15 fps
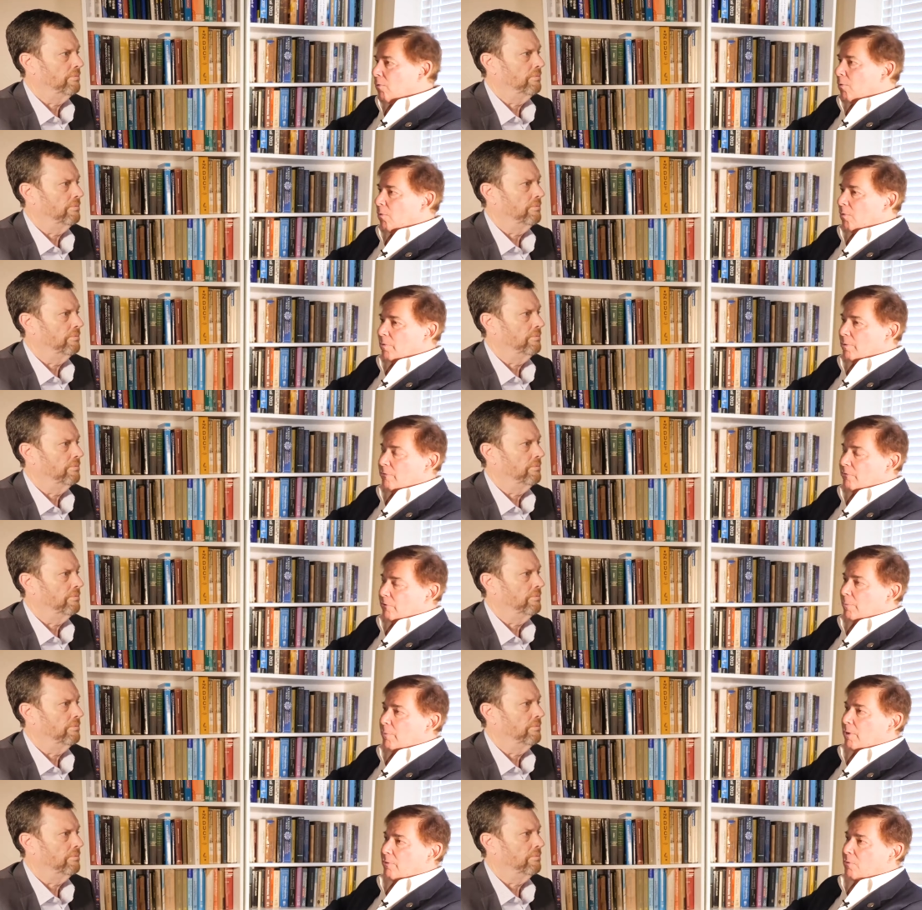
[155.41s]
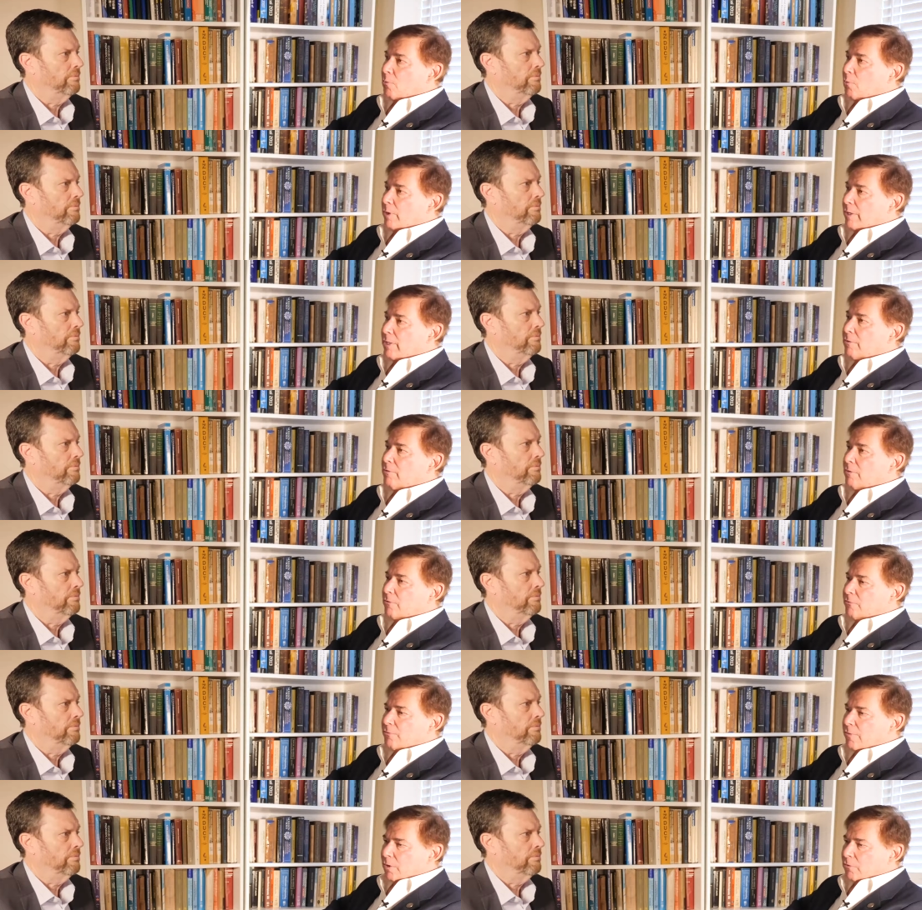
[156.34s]
Speaker 1: or in some other way
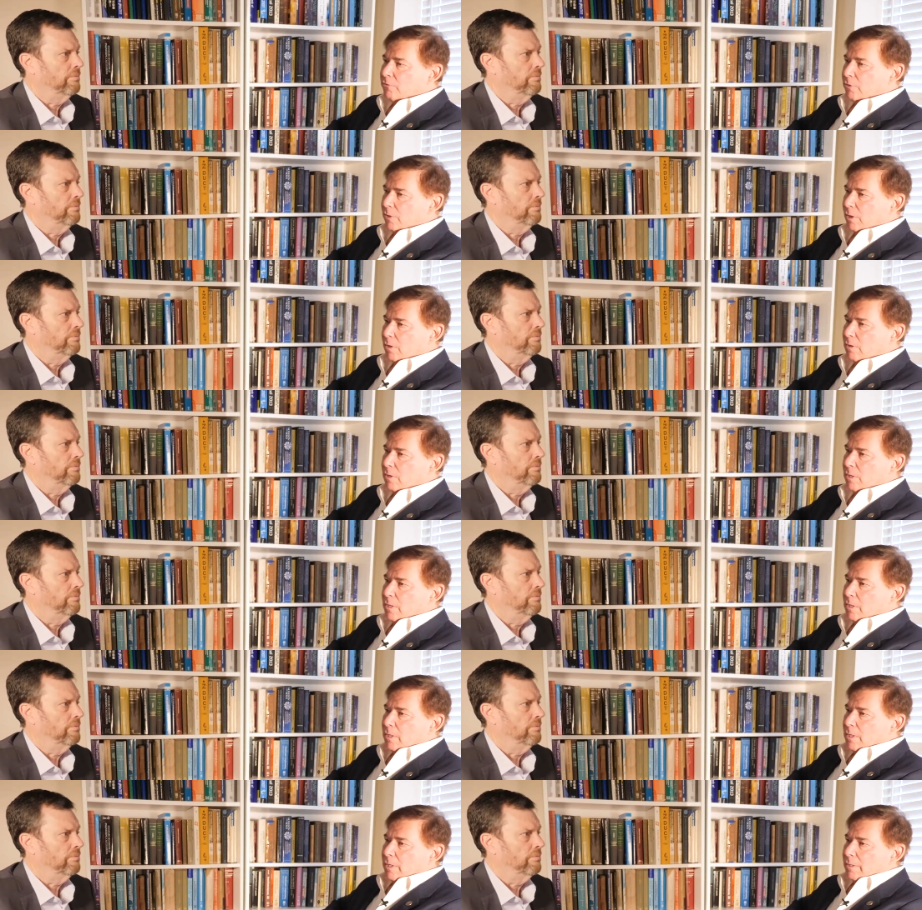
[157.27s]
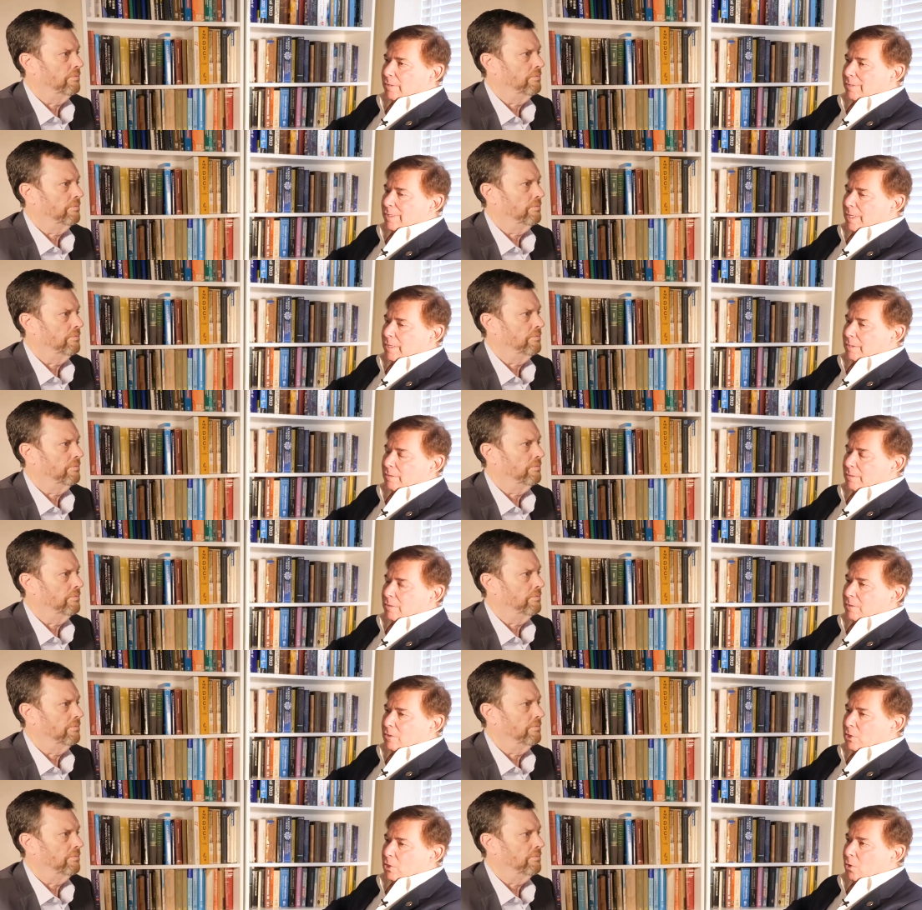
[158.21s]
dysfunctional, then
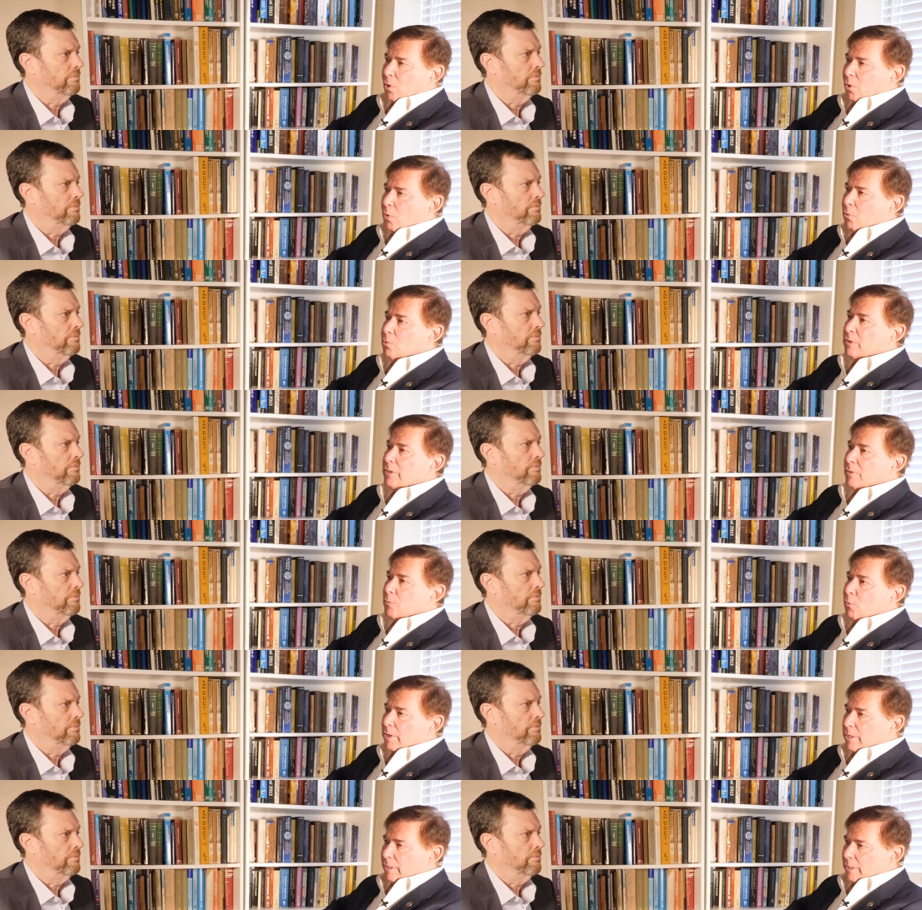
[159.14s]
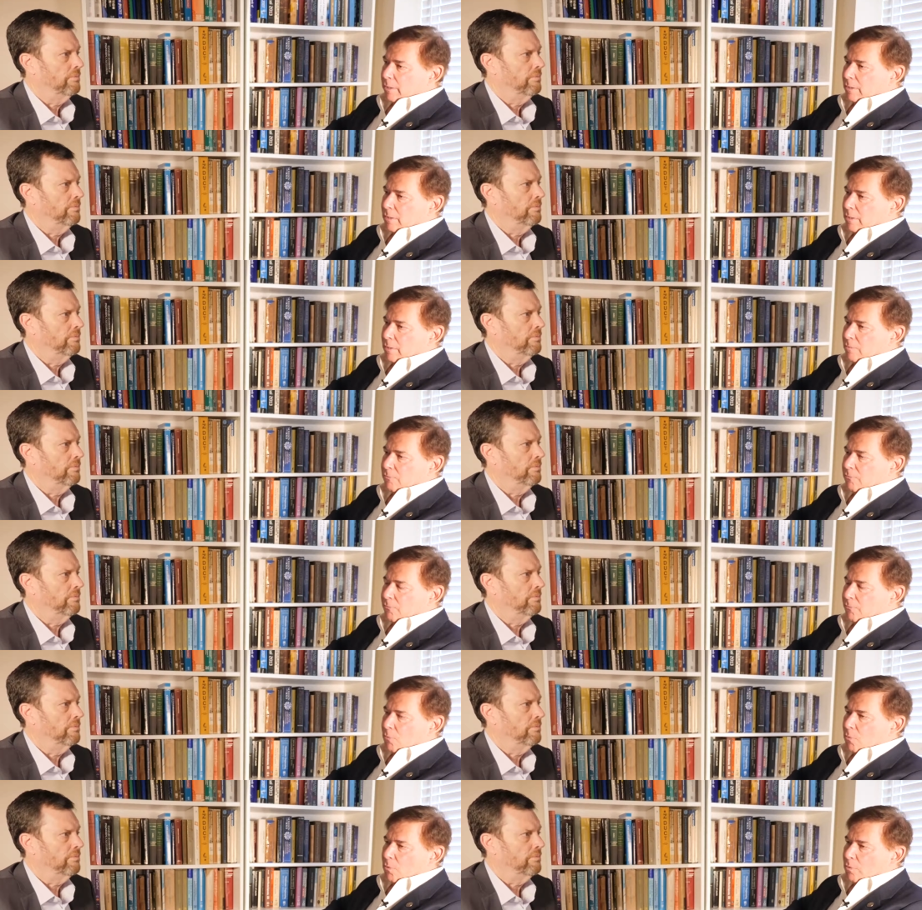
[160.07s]
the only way
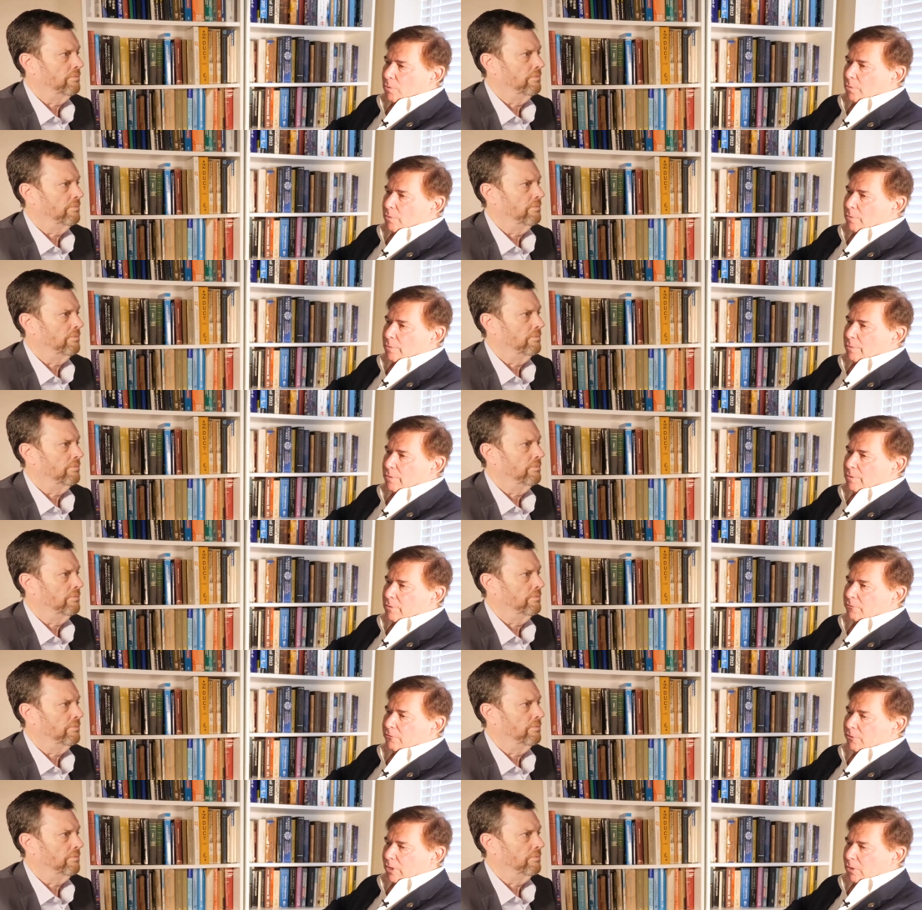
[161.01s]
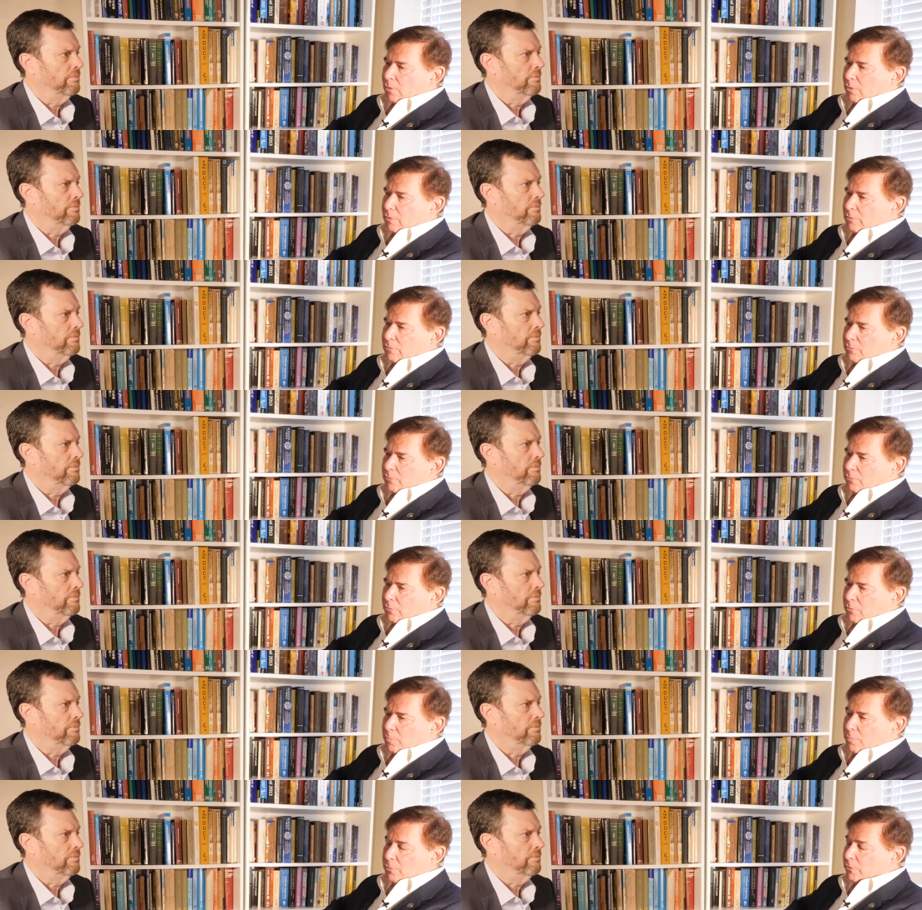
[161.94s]
for the cell
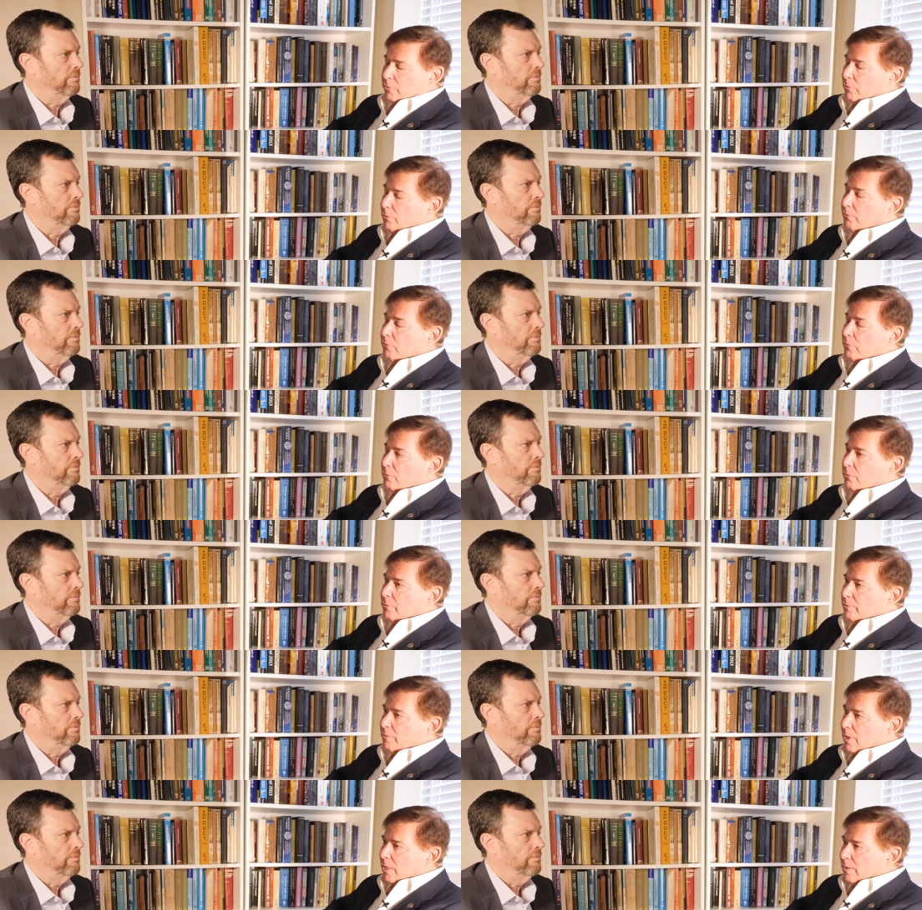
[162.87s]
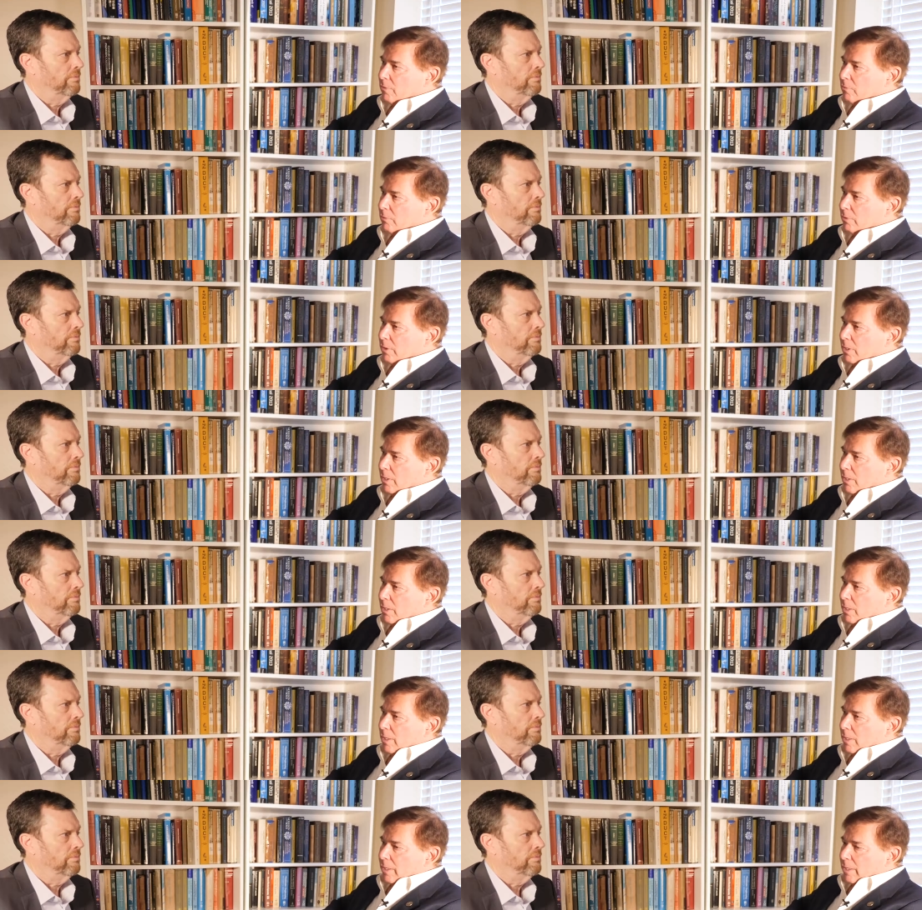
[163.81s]
to produce glutathione
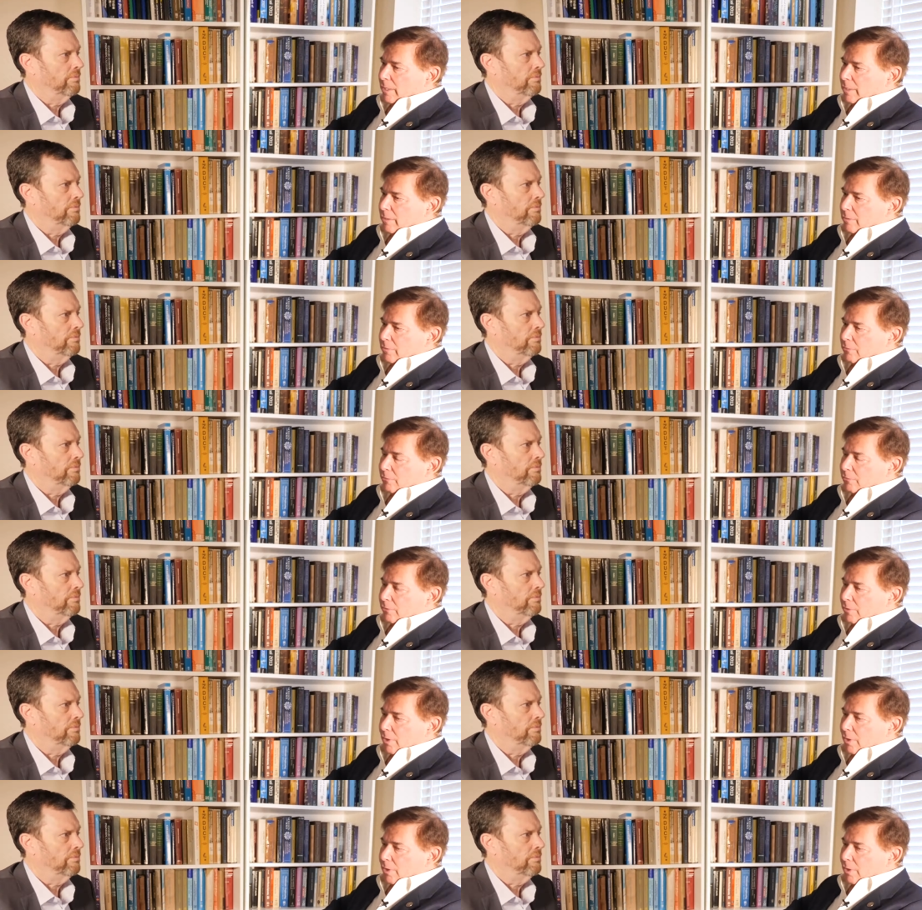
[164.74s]
is